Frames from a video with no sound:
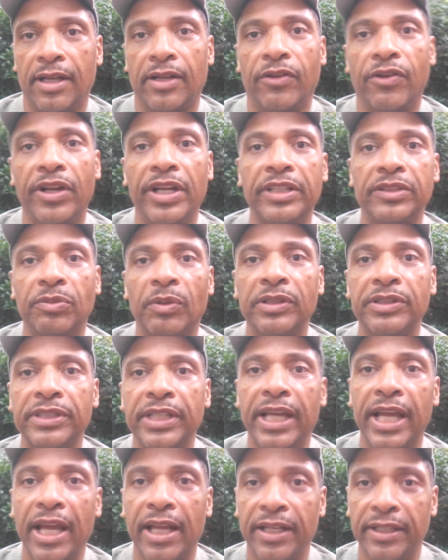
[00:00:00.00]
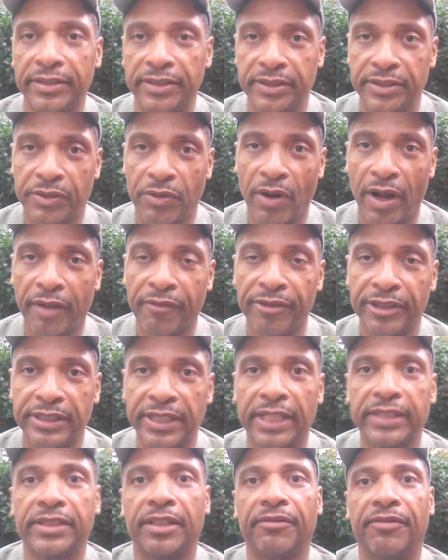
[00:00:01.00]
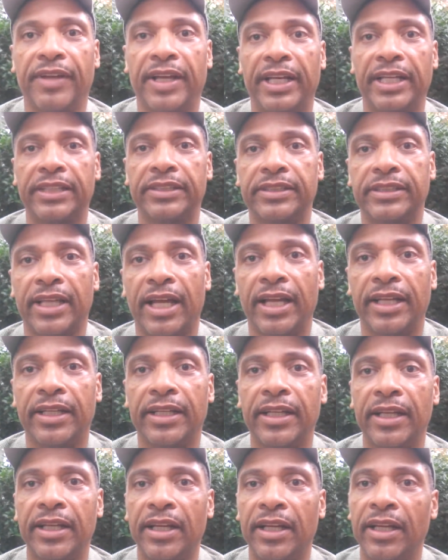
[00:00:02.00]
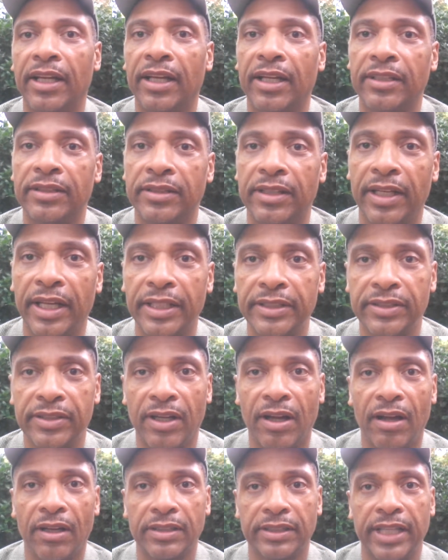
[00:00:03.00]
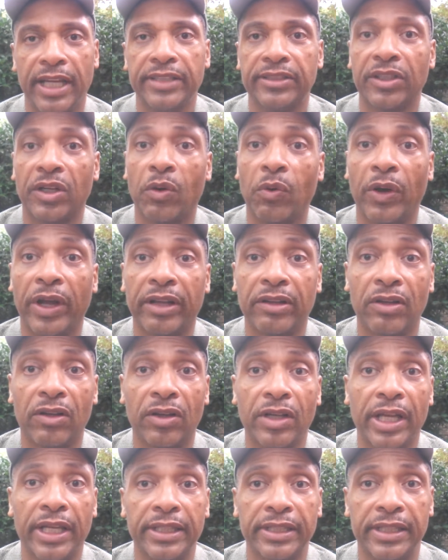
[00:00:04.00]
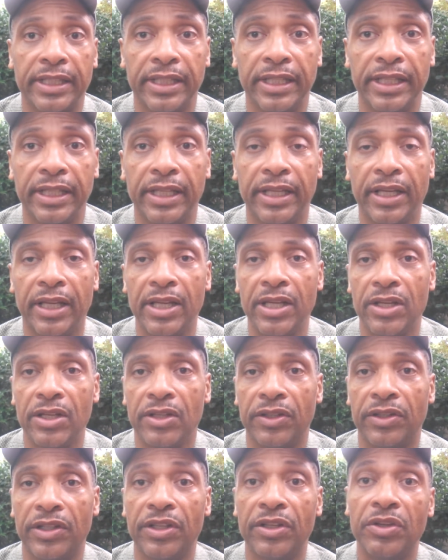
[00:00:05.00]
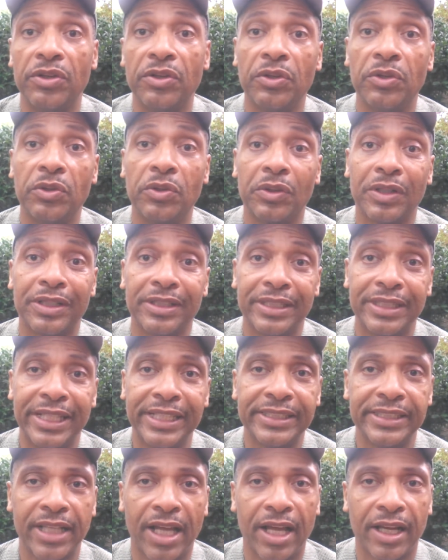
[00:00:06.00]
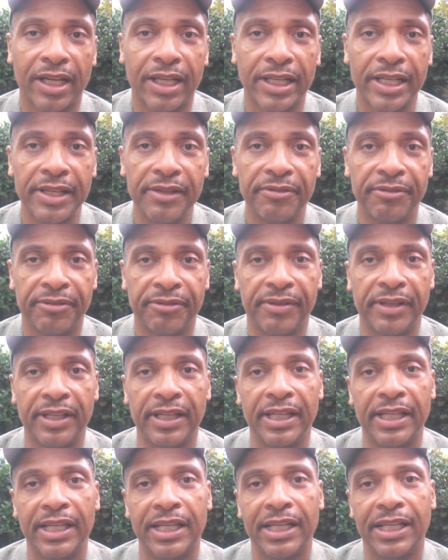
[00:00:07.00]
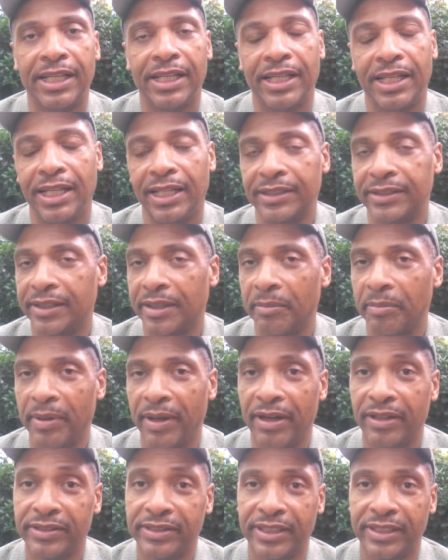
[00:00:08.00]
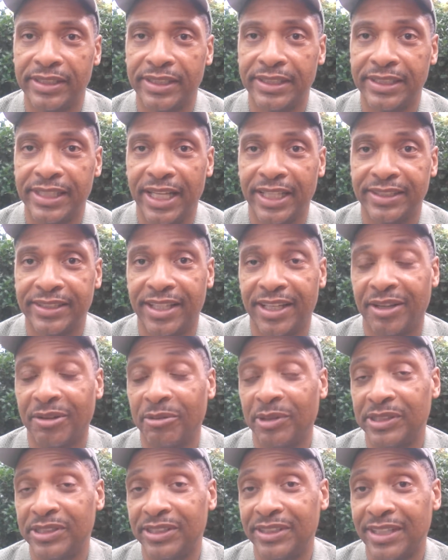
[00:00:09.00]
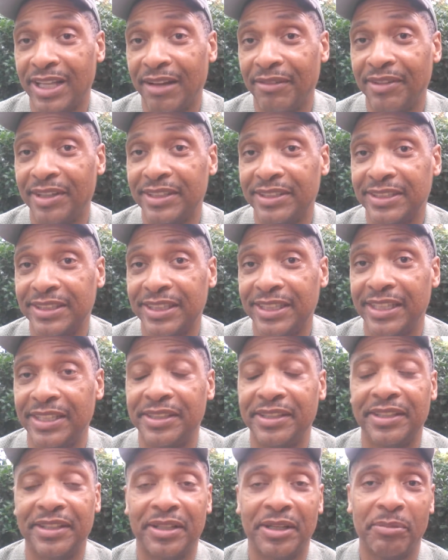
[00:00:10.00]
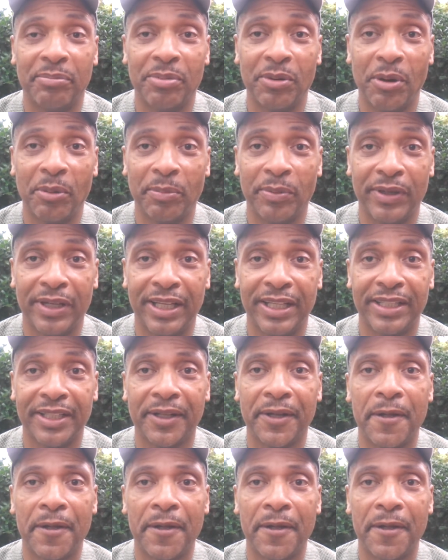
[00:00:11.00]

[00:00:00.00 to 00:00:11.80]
Greetings once again, this is Greg for Tesla Fan Insight. Today's talk takes a quick look at the new Nissan Leaf and as a comparison to Tesla, which is obviously appropriate.